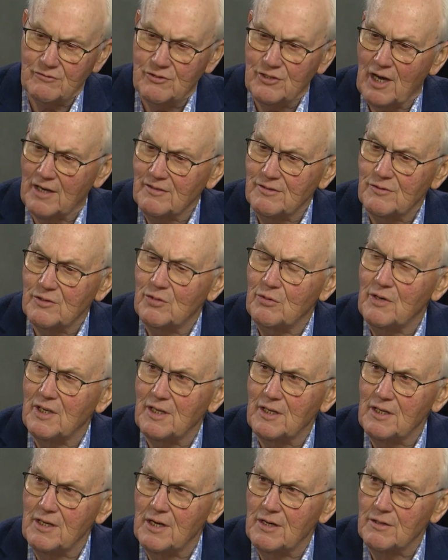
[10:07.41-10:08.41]
just
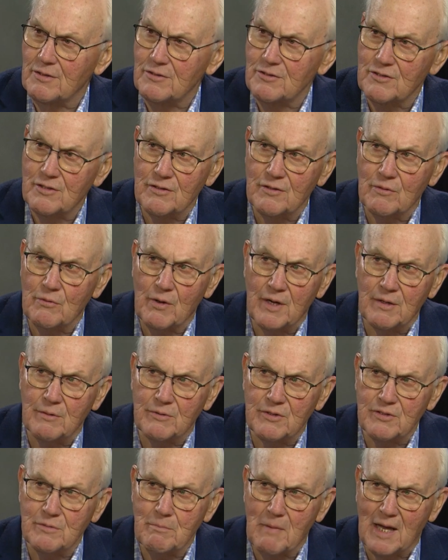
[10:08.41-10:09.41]
20 years to the way it
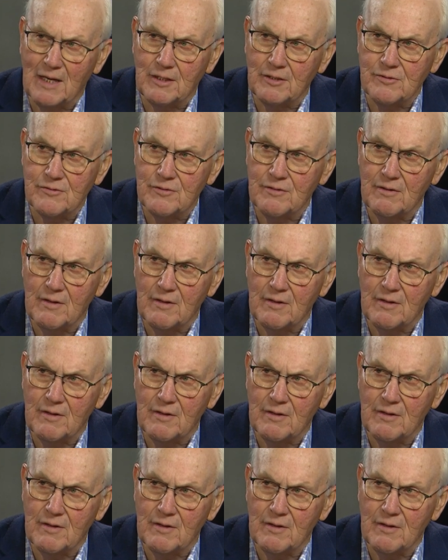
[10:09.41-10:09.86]
was managed